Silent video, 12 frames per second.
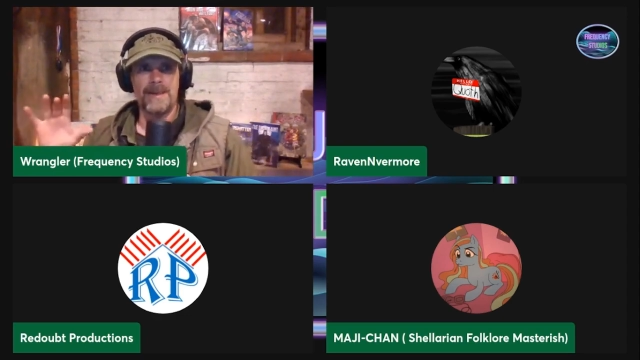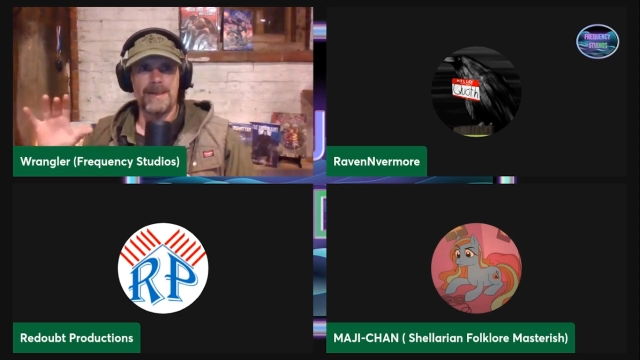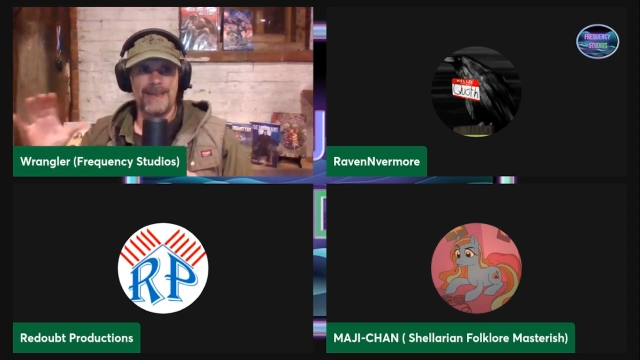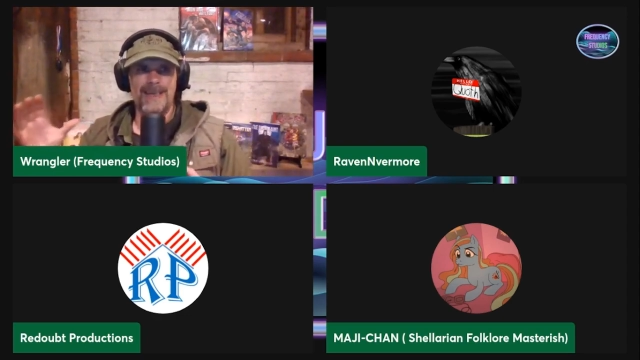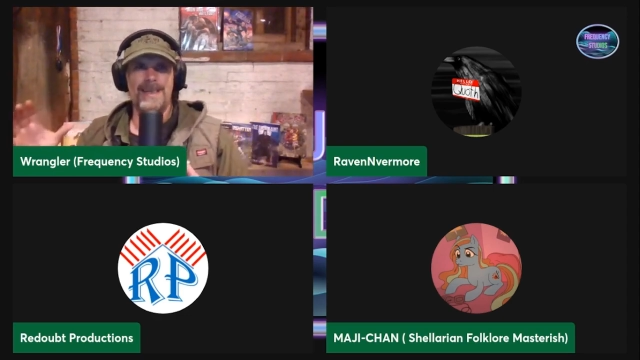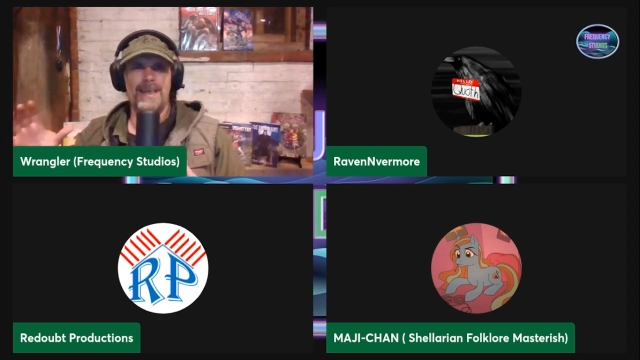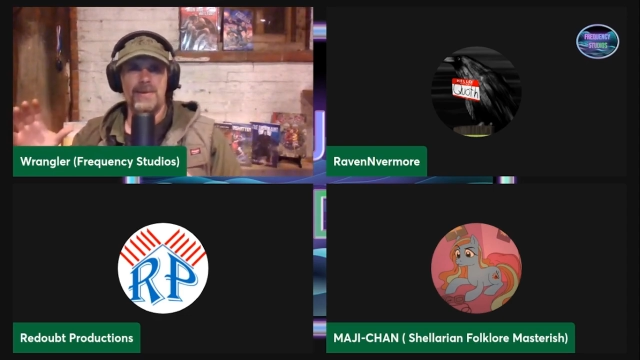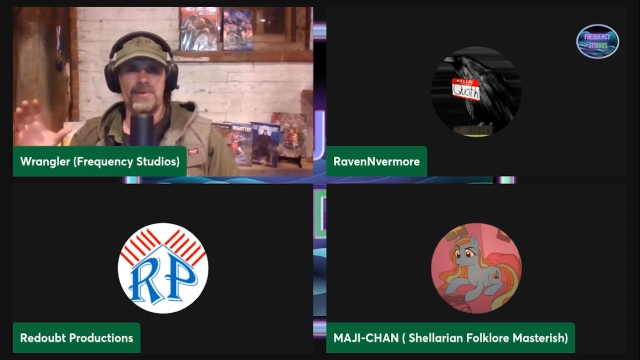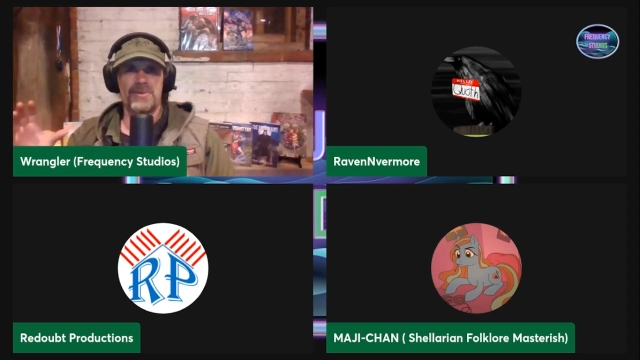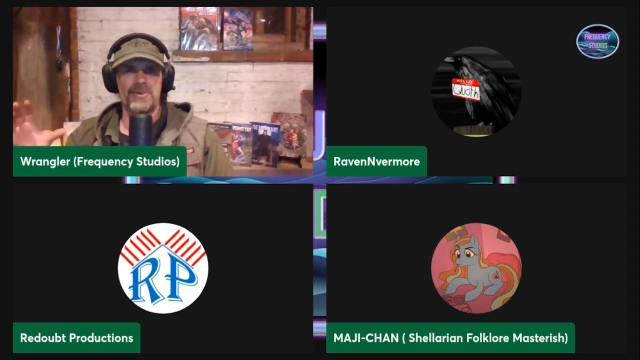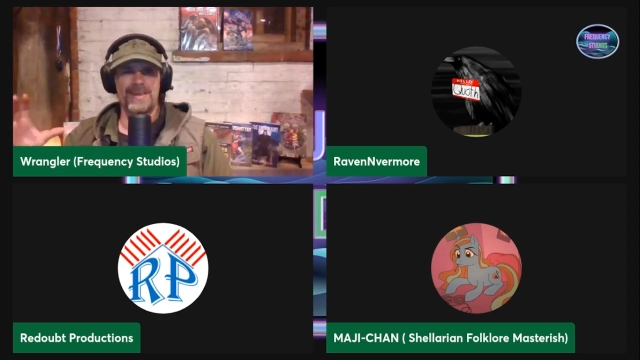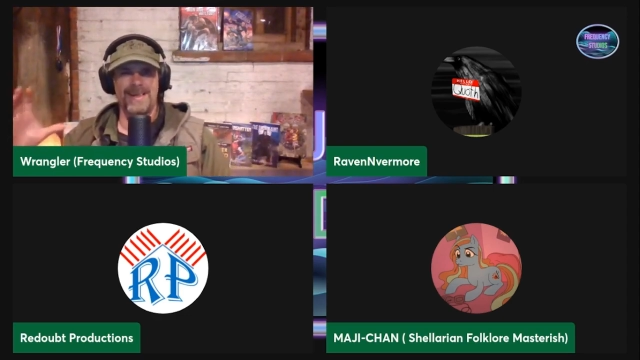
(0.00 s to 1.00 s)

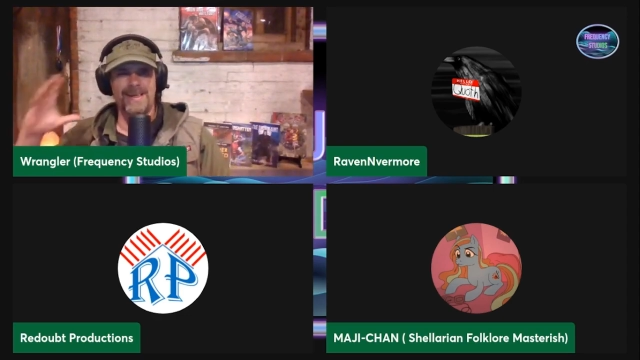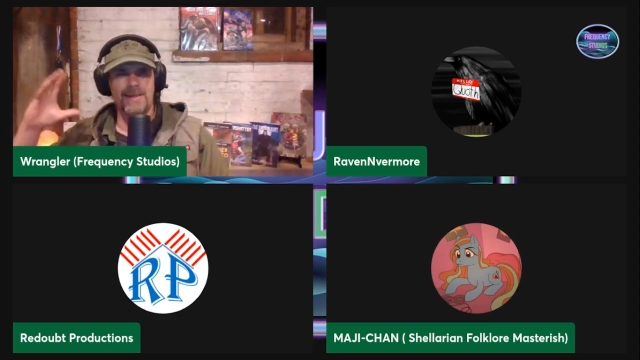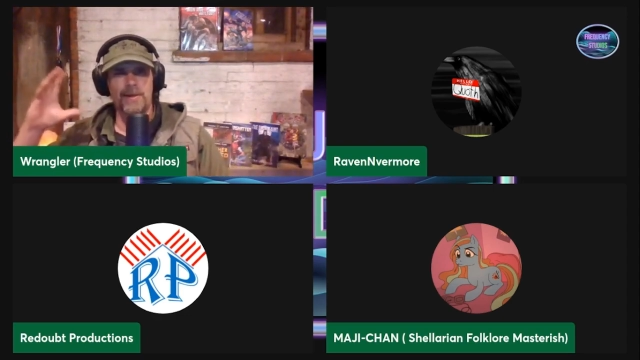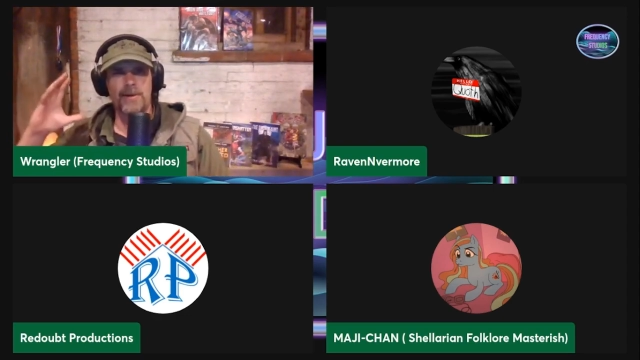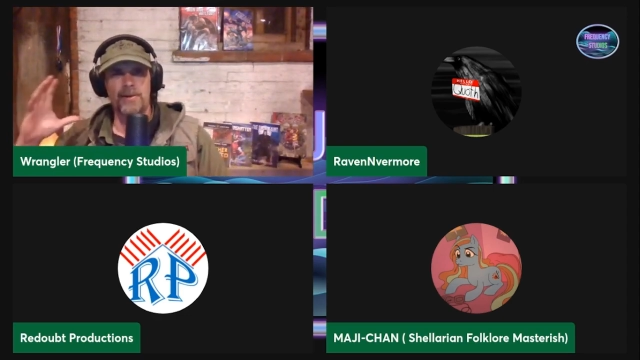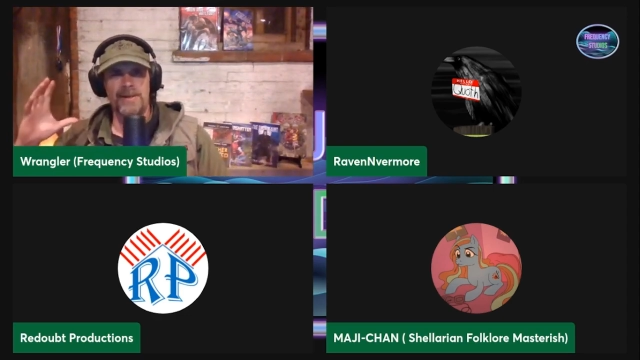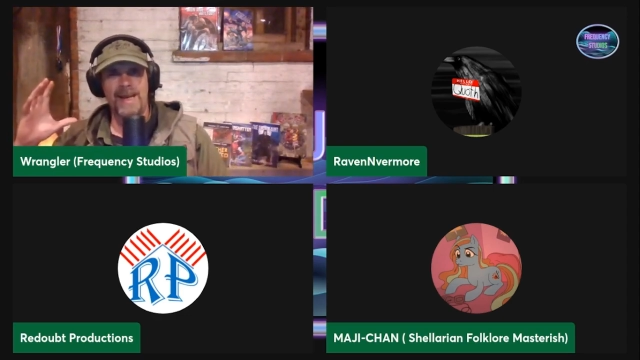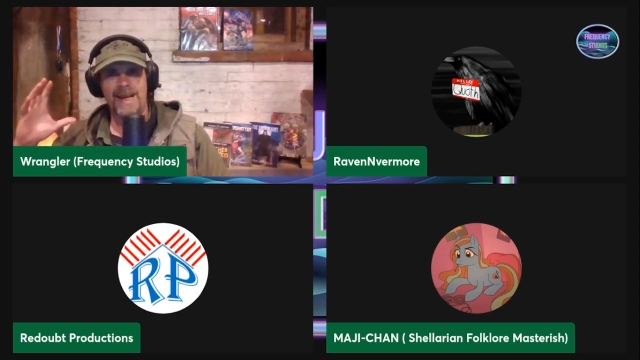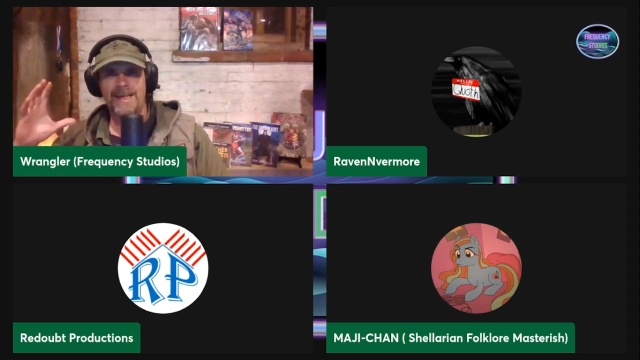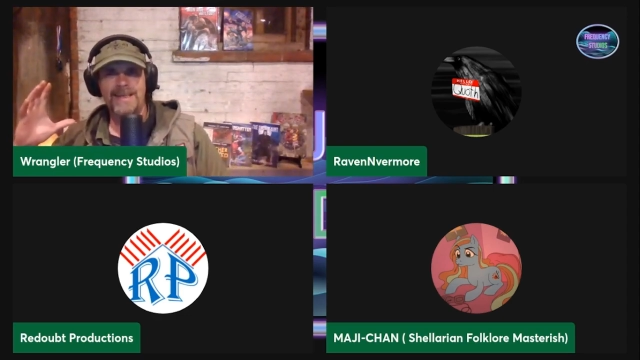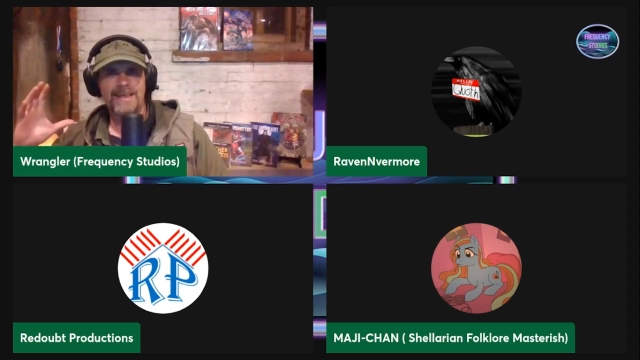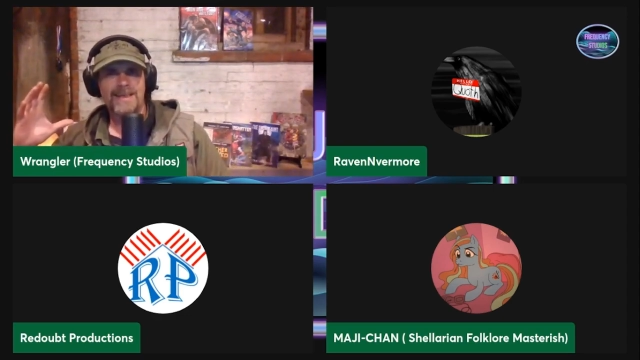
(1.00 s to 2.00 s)
details in our own
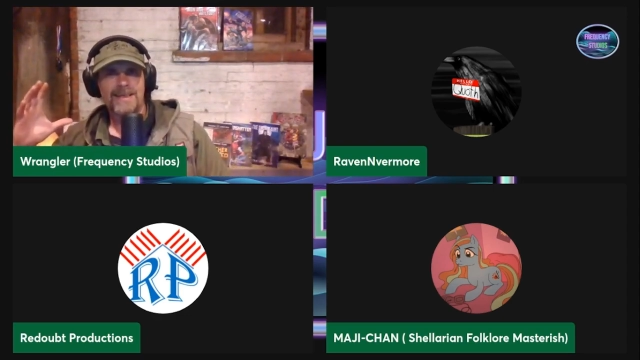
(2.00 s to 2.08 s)
head,